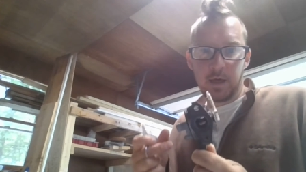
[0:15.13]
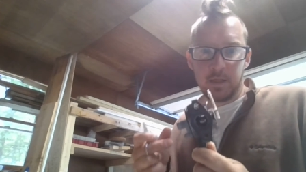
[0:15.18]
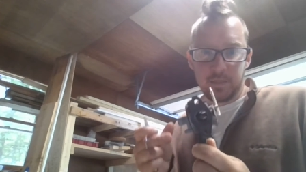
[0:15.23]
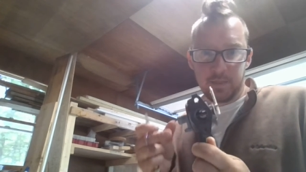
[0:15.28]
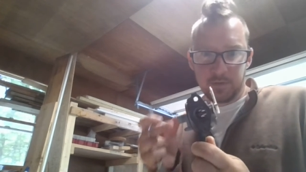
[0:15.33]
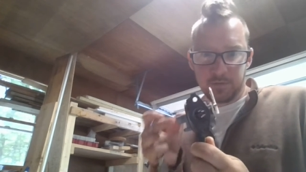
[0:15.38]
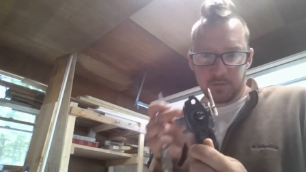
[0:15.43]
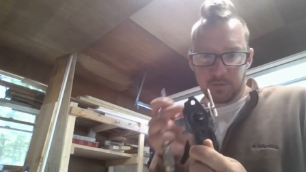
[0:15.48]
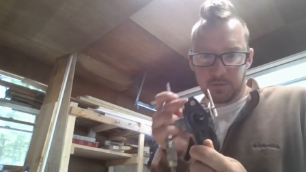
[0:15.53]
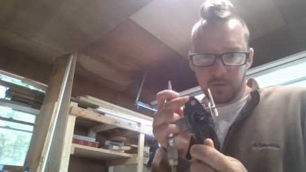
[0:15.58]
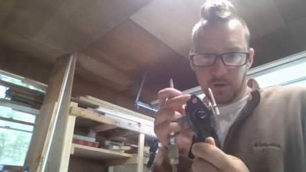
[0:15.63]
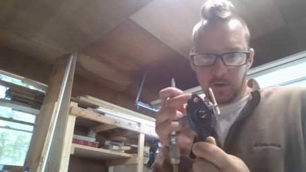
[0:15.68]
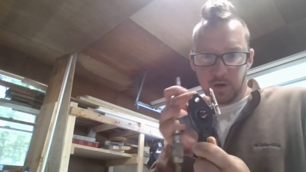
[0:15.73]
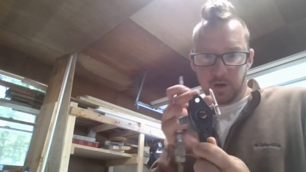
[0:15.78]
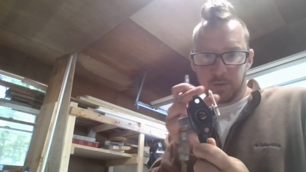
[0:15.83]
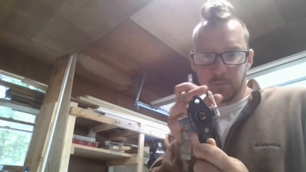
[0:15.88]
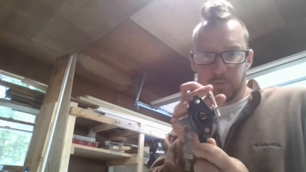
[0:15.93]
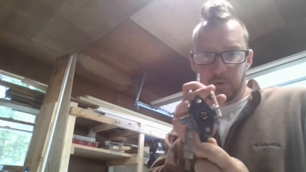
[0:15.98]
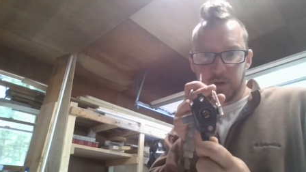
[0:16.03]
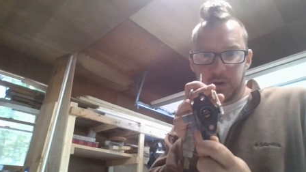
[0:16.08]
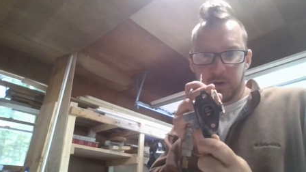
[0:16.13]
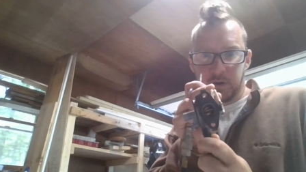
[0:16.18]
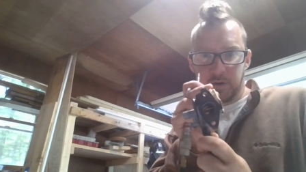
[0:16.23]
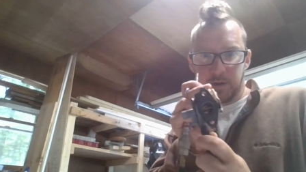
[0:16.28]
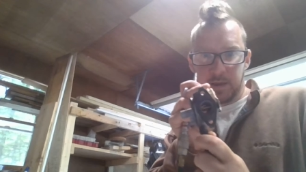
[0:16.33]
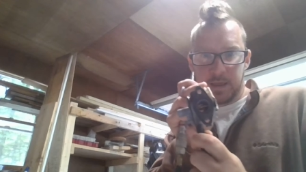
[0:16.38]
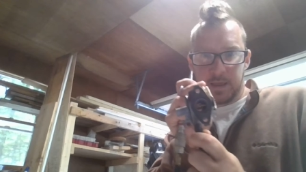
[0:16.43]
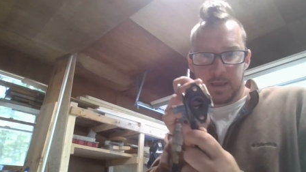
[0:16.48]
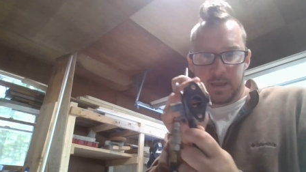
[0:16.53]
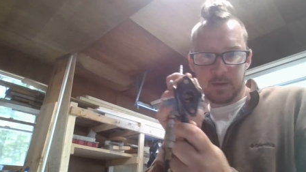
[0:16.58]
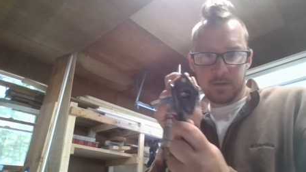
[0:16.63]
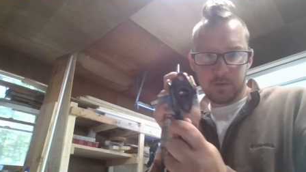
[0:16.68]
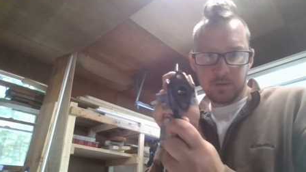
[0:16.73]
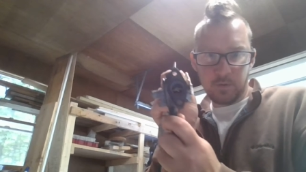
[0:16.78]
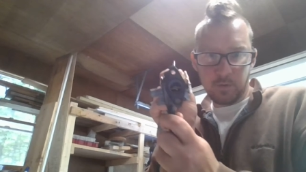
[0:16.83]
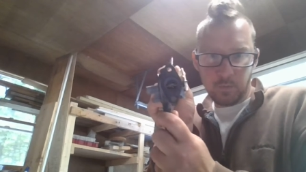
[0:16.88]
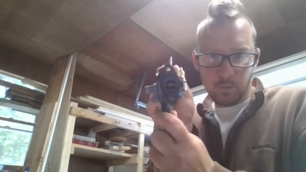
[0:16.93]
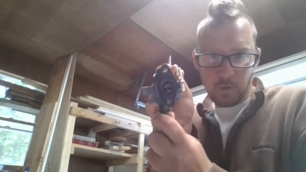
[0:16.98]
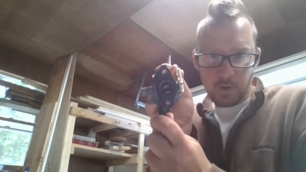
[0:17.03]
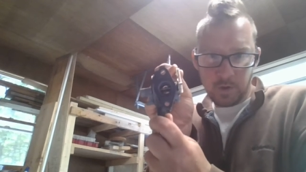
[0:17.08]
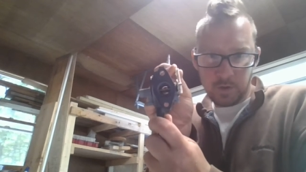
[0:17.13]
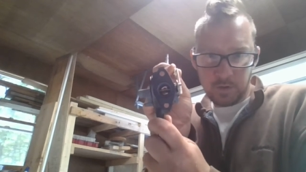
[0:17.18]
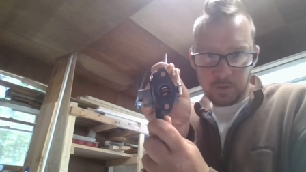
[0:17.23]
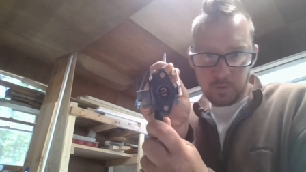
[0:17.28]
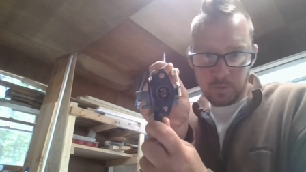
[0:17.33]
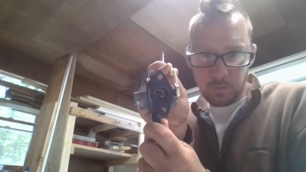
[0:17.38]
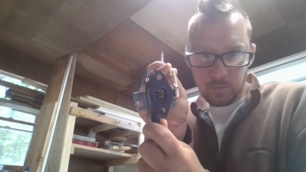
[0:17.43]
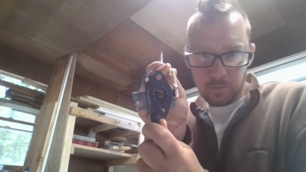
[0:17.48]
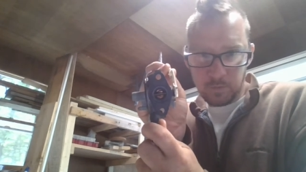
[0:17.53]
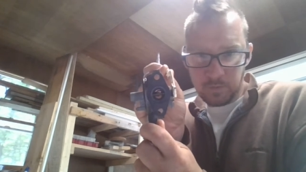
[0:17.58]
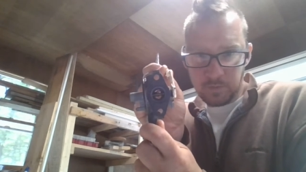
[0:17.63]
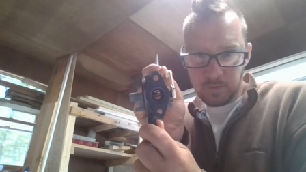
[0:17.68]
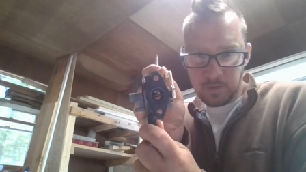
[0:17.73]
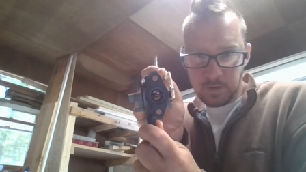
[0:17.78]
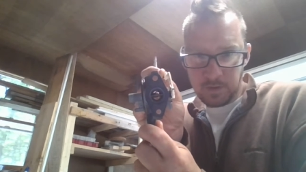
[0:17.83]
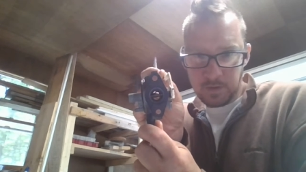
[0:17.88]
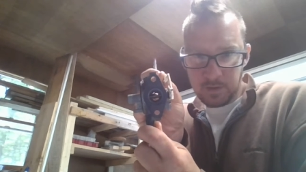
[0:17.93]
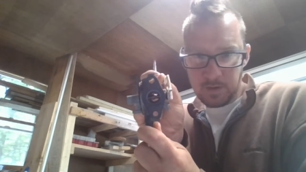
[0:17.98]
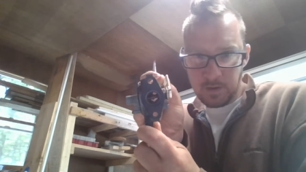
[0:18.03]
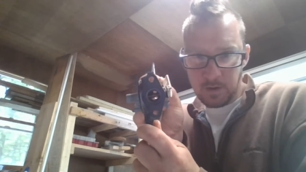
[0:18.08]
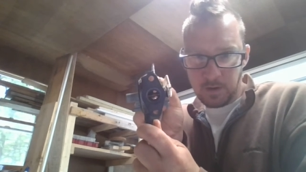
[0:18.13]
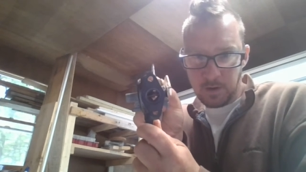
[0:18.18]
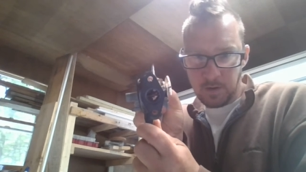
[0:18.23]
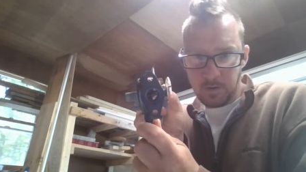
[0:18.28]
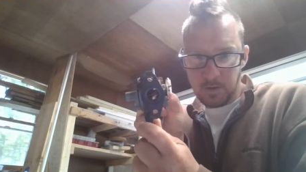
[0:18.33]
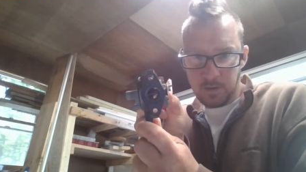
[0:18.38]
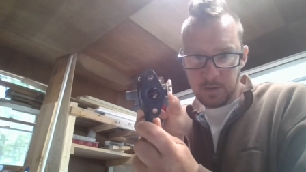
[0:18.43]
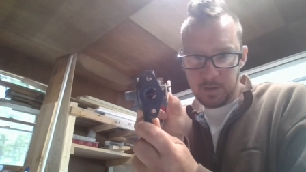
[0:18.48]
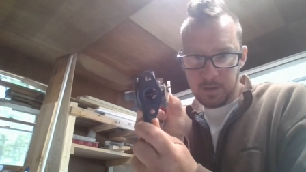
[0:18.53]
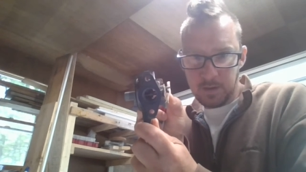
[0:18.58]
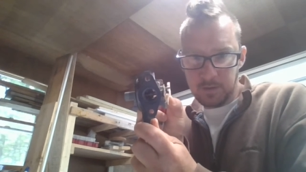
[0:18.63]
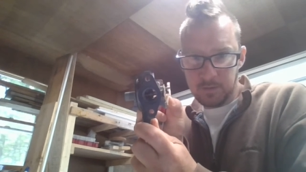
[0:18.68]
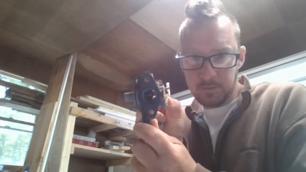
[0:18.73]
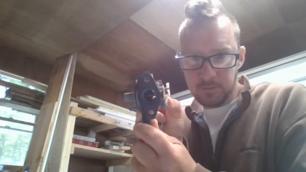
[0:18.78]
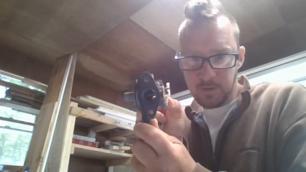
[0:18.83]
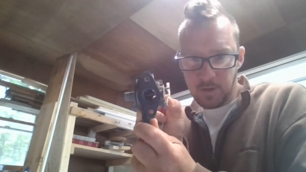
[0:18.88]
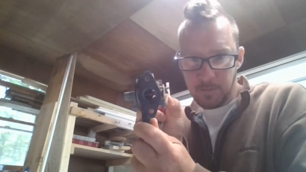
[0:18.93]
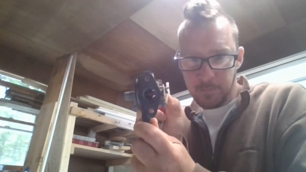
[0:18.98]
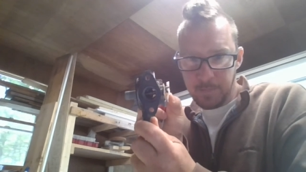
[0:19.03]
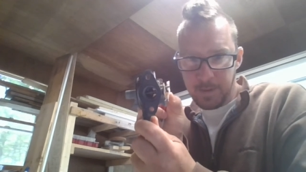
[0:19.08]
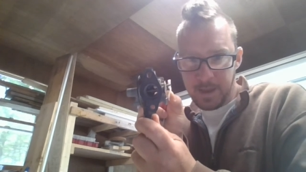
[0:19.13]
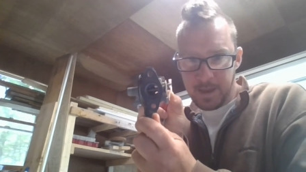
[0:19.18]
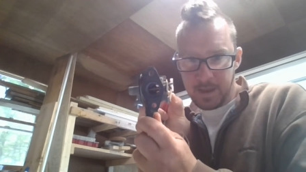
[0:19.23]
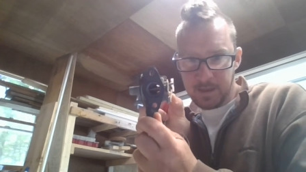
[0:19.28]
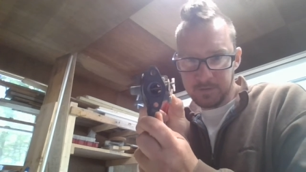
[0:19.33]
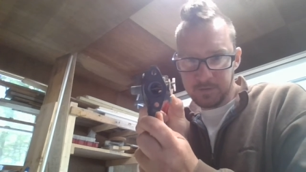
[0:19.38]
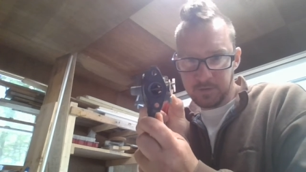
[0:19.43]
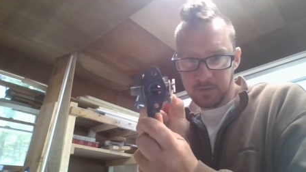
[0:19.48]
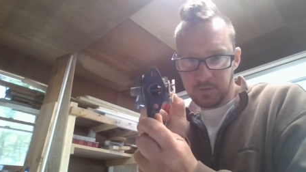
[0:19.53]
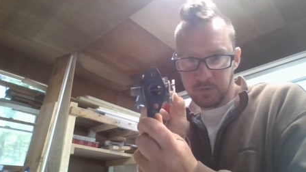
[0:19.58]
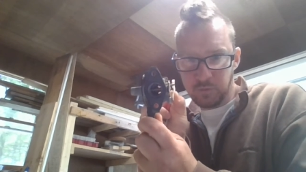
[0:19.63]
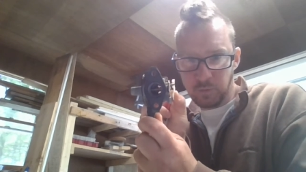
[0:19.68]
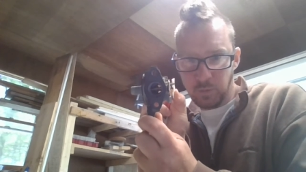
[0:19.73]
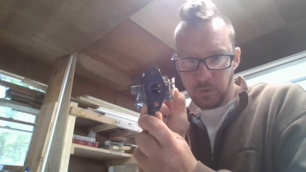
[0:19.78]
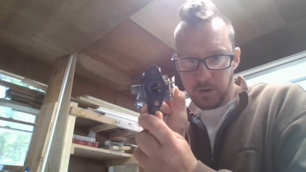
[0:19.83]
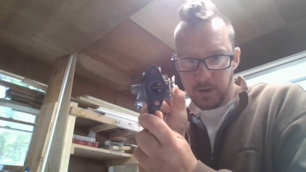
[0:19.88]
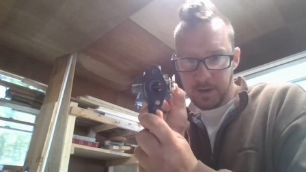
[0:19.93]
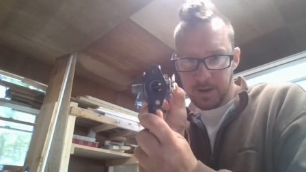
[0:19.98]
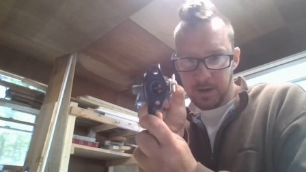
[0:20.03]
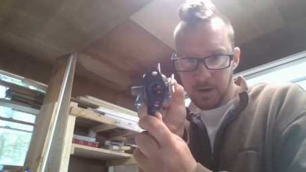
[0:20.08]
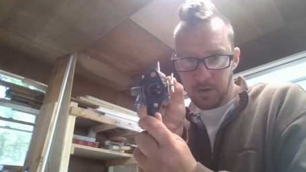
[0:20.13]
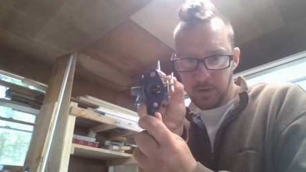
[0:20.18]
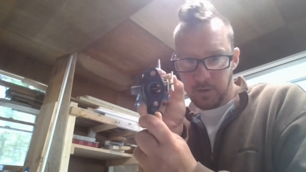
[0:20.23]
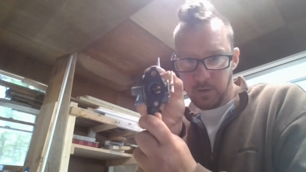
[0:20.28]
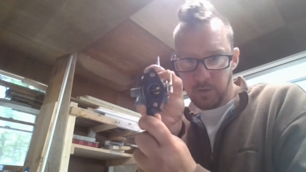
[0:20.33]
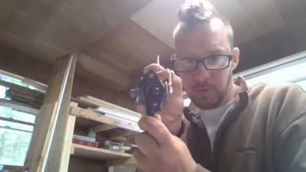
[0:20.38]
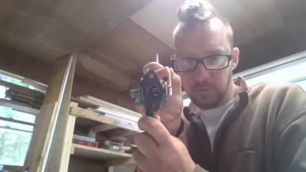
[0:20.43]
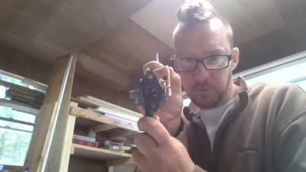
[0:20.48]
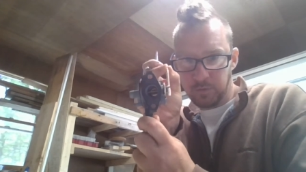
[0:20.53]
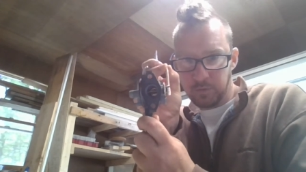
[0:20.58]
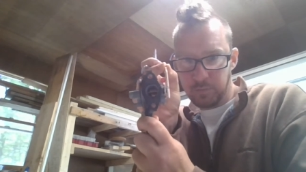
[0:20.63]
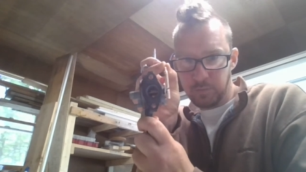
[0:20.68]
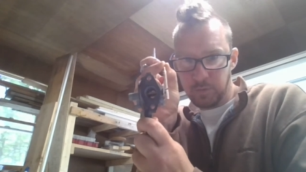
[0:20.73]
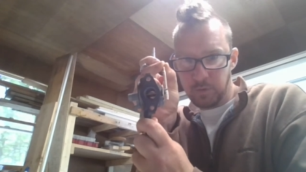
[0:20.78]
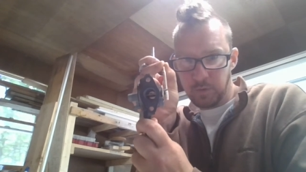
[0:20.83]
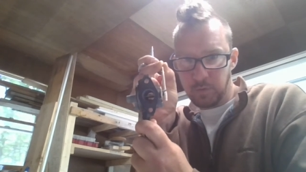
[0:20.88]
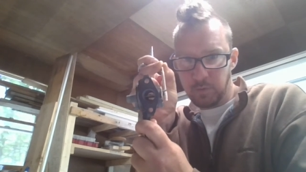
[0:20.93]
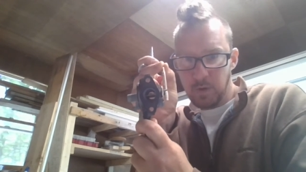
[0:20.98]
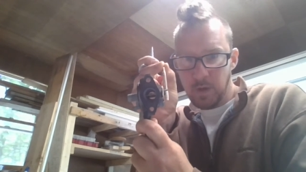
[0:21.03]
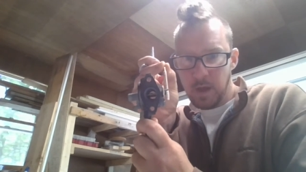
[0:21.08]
This is a carburetor, and what you see here is a passage where air goes through.